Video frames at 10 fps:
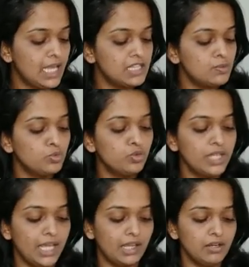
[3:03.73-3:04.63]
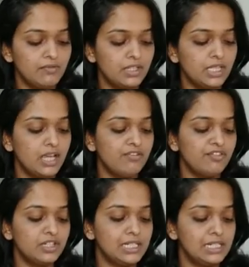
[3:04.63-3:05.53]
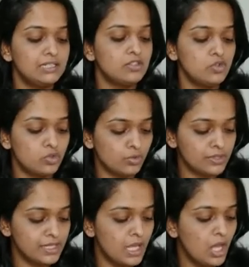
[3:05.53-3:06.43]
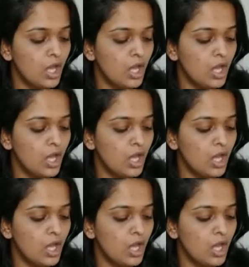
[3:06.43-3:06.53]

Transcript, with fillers: and smooth hair with effortless strokes.